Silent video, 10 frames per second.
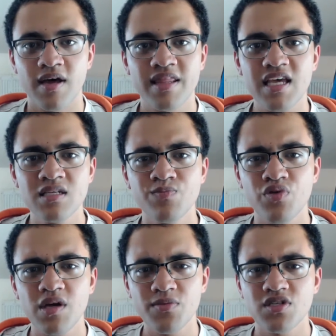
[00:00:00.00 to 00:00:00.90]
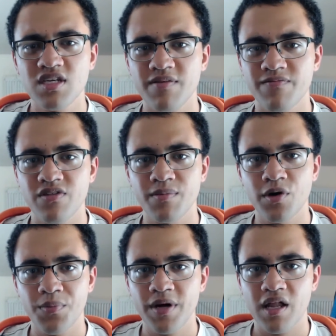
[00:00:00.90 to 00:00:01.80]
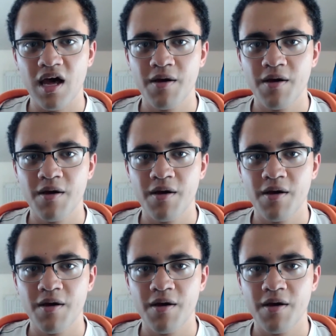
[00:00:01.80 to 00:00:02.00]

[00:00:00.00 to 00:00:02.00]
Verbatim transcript: And that is pretty much it for the mobile